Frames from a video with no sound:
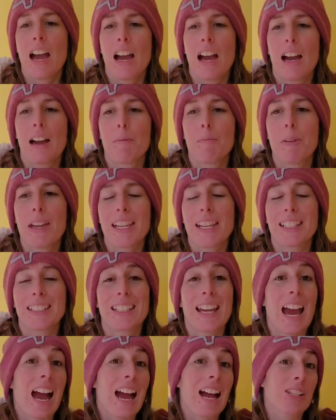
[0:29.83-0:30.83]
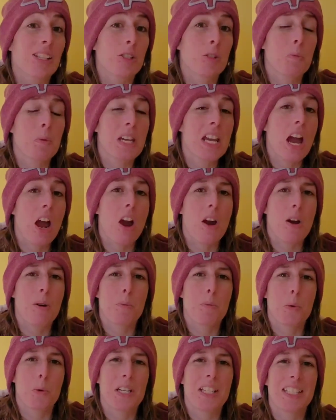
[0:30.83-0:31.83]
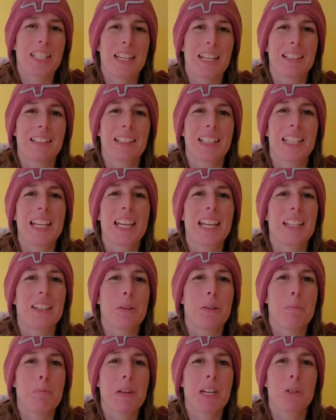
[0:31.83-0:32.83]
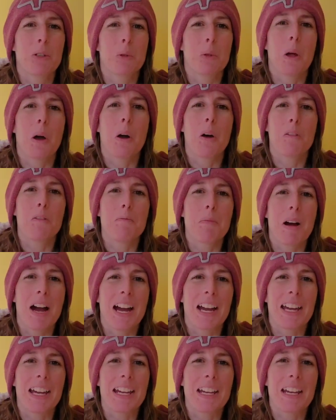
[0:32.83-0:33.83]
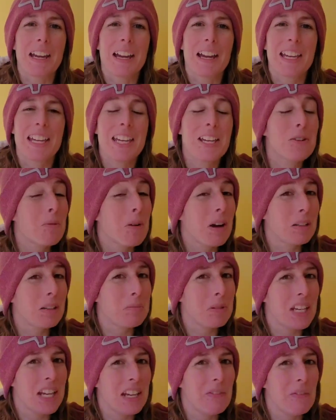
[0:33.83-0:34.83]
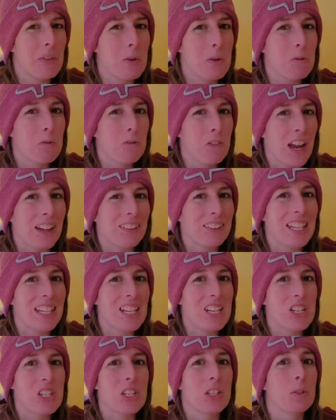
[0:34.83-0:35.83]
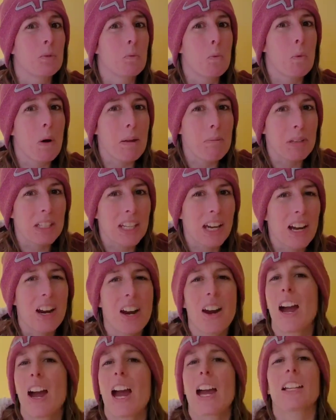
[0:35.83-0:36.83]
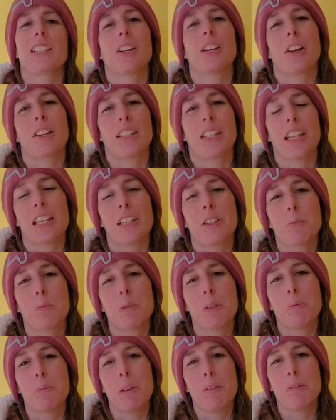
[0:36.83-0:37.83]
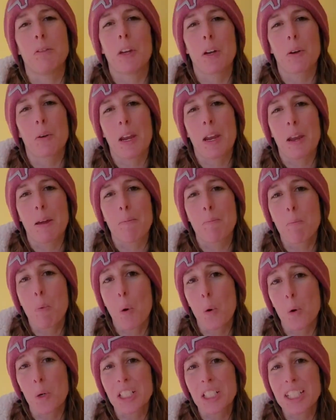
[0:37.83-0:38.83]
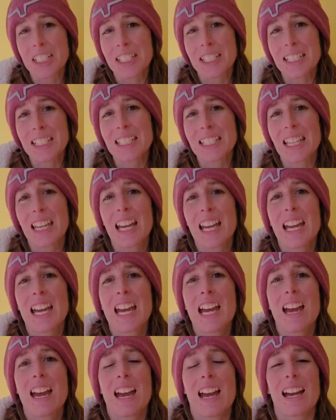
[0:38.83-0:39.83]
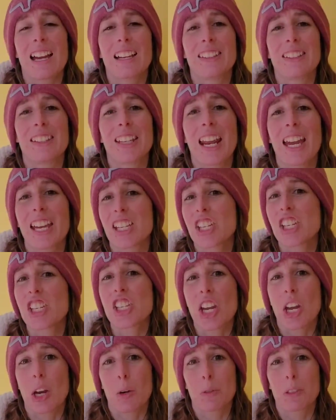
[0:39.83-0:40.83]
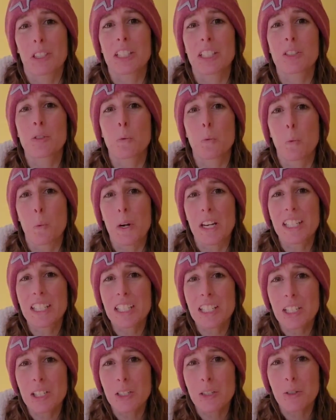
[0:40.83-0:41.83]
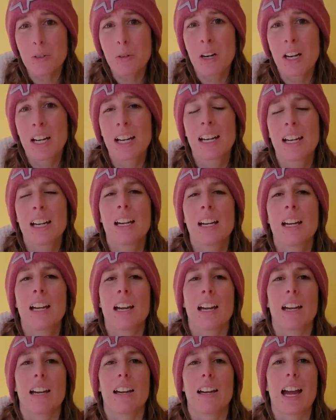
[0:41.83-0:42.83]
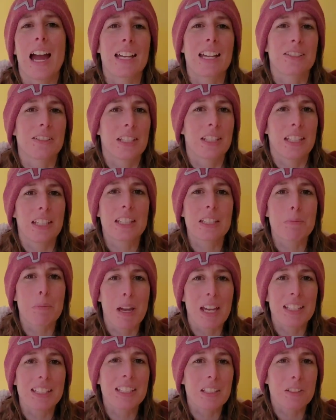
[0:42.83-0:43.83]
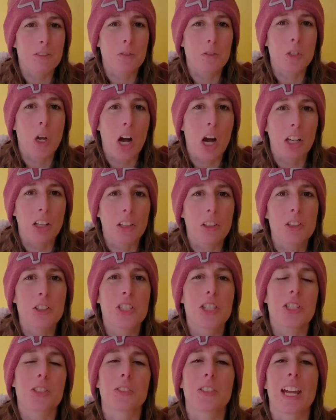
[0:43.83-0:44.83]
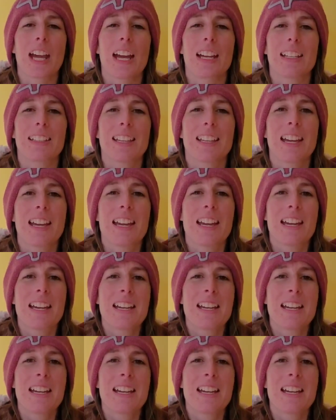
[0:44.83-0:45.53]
And as we are presently in the middle of my Equine Behavior Foundation webinar, I thought that it would be very important that I share this with you as an expansive knowledge, so that